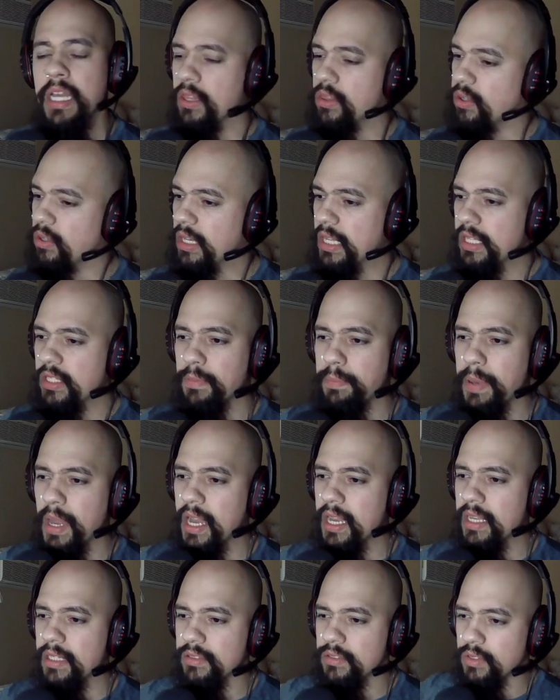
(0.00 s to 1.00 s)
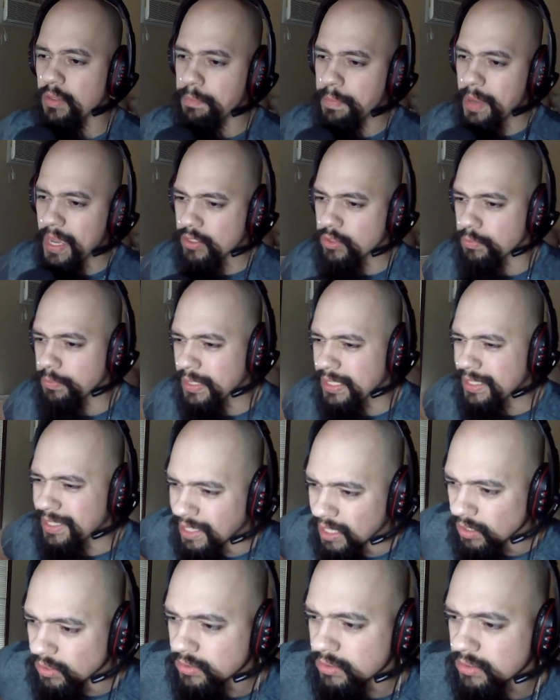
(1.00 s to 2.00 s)
Don't let your path, your path to be the
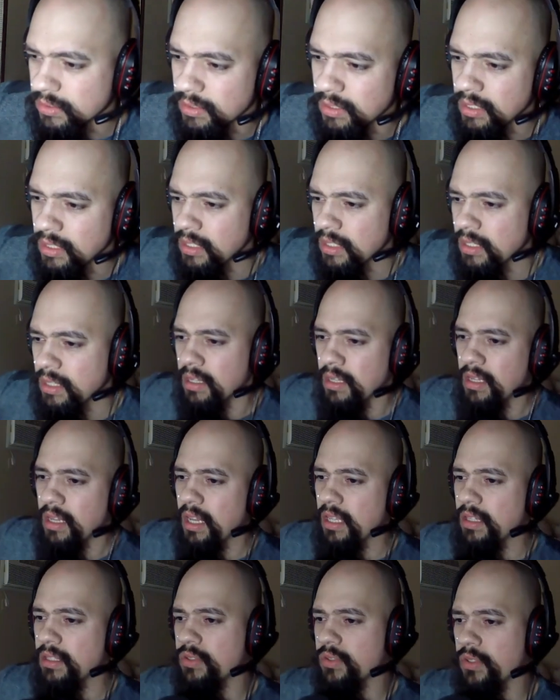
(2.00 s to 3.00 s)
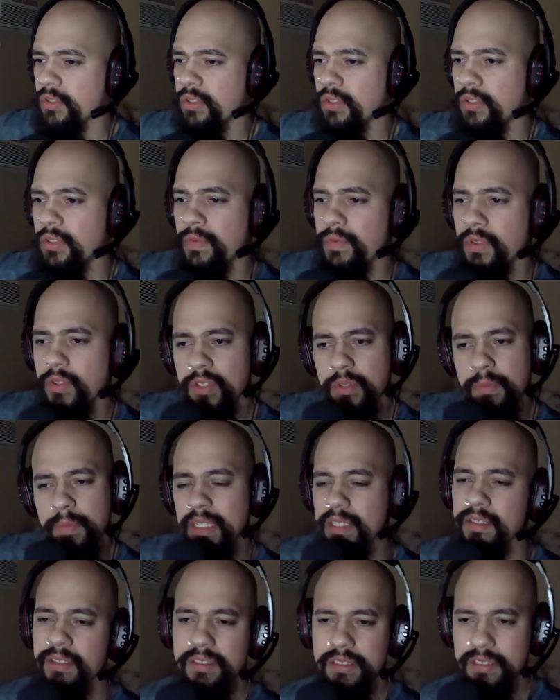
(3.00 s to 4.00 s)
guilt and destruction of your future,
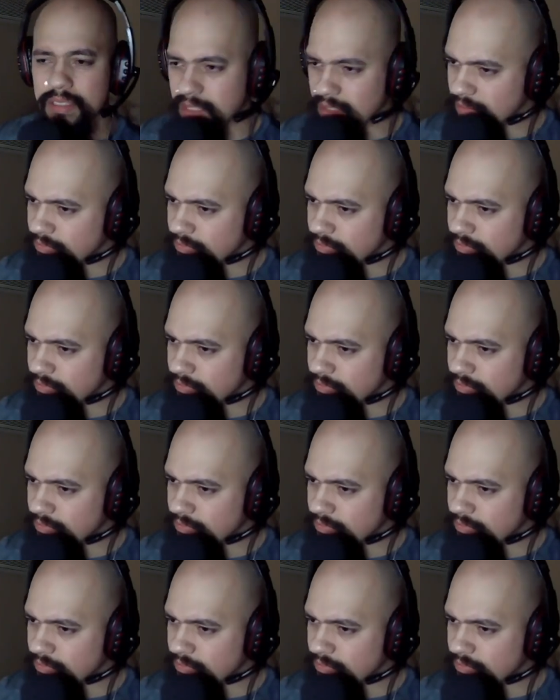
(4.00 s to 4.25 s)
man. Just